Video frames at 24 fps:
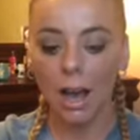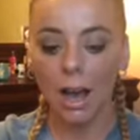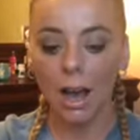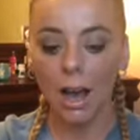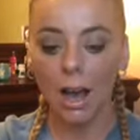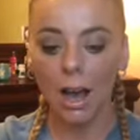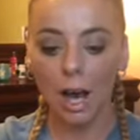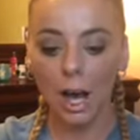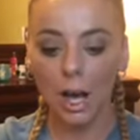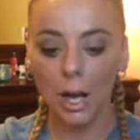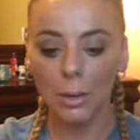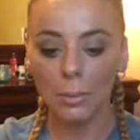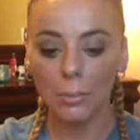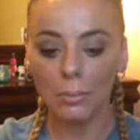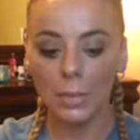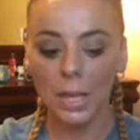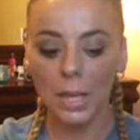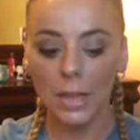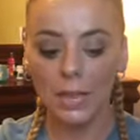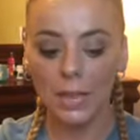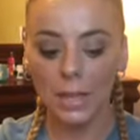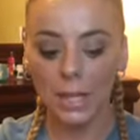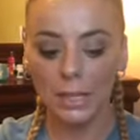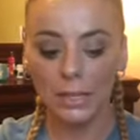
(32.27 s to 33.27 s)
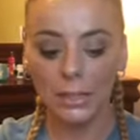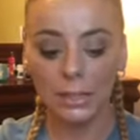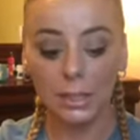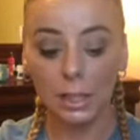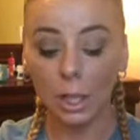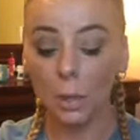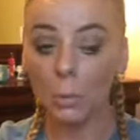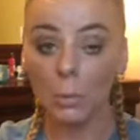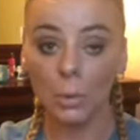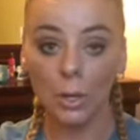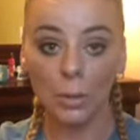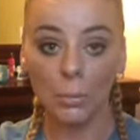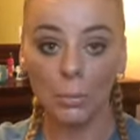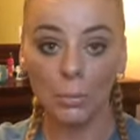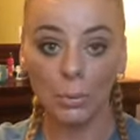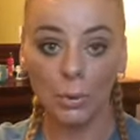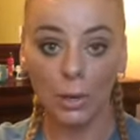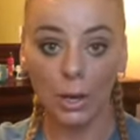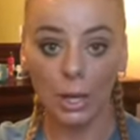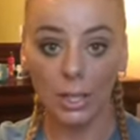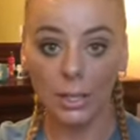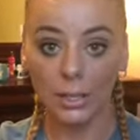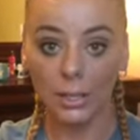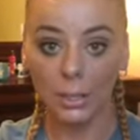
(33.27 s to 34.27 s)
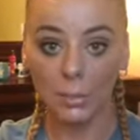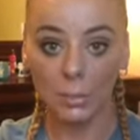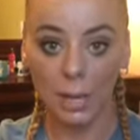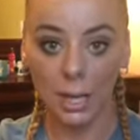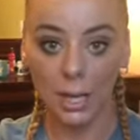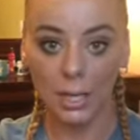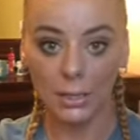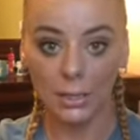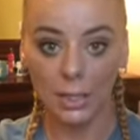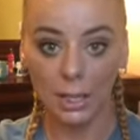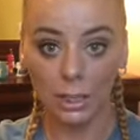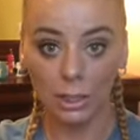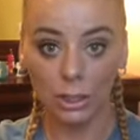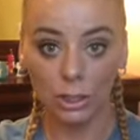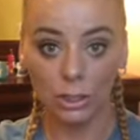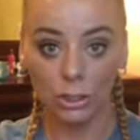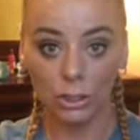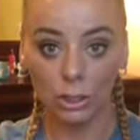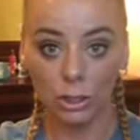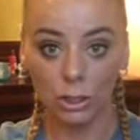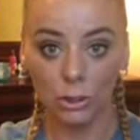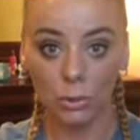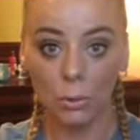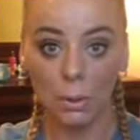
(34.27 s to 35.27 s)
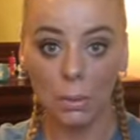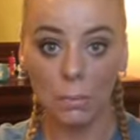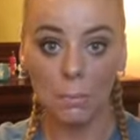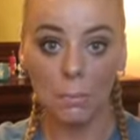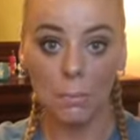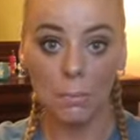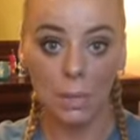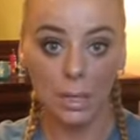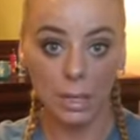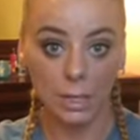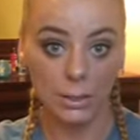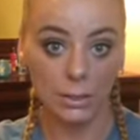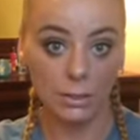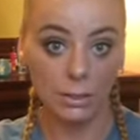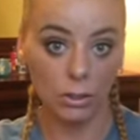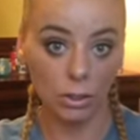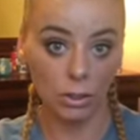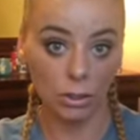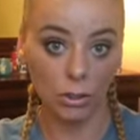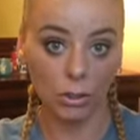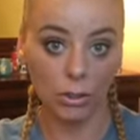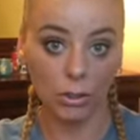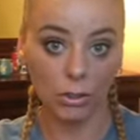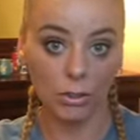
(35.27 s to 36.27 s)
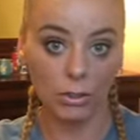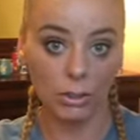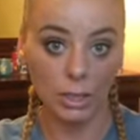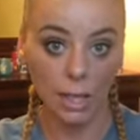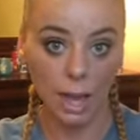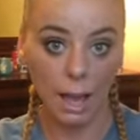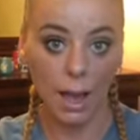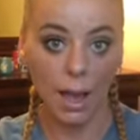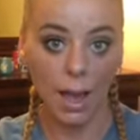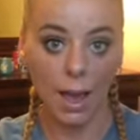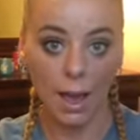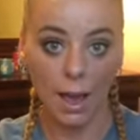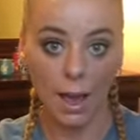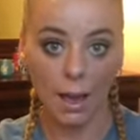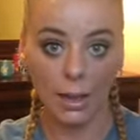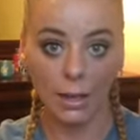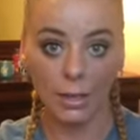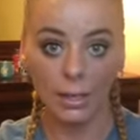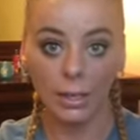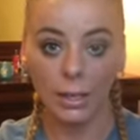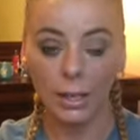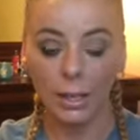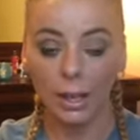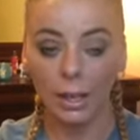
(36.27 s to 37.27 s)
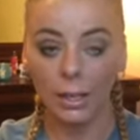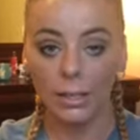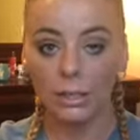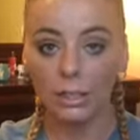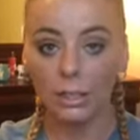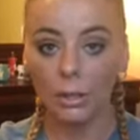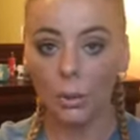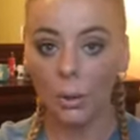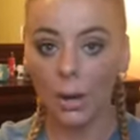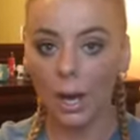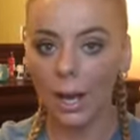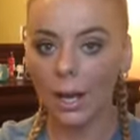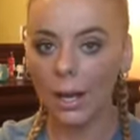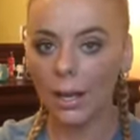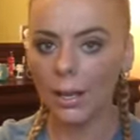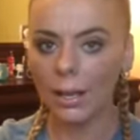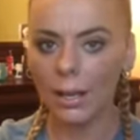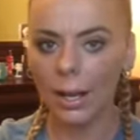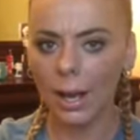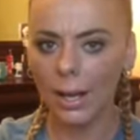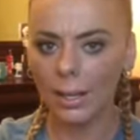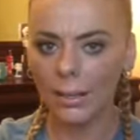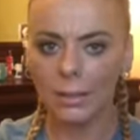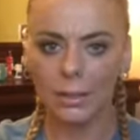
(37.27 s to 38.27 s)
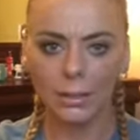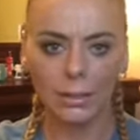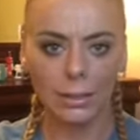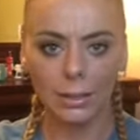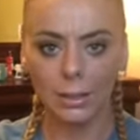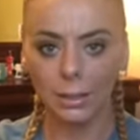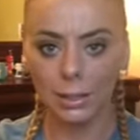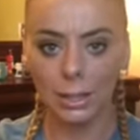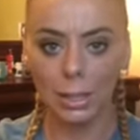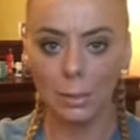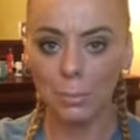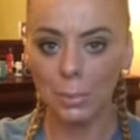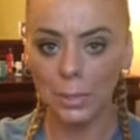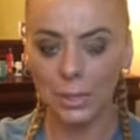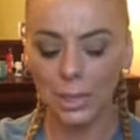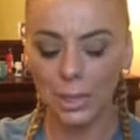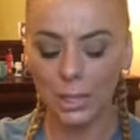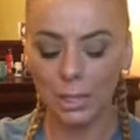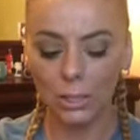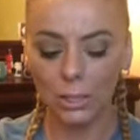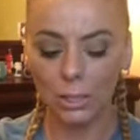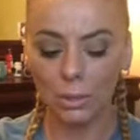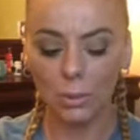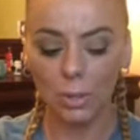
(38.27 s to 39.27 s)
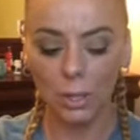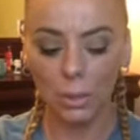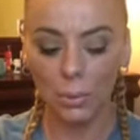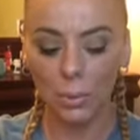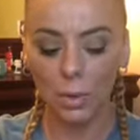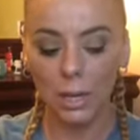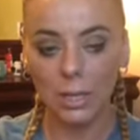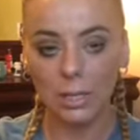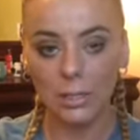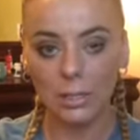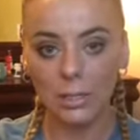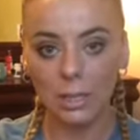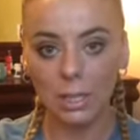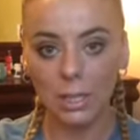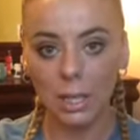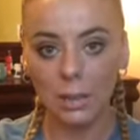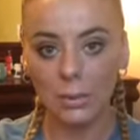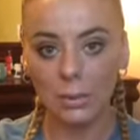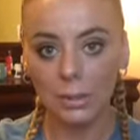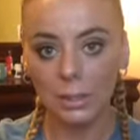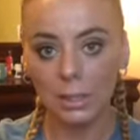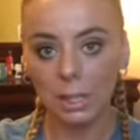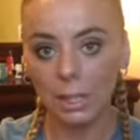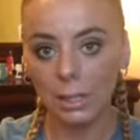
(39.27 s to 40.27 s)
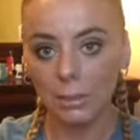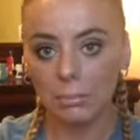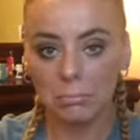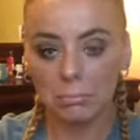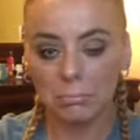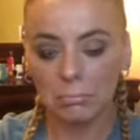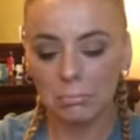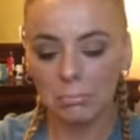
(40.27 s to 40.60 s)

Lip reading: And then someone brought it to my attention to do a mixed girl tag. So I had to look it up because I didn't know what it was, and I was like,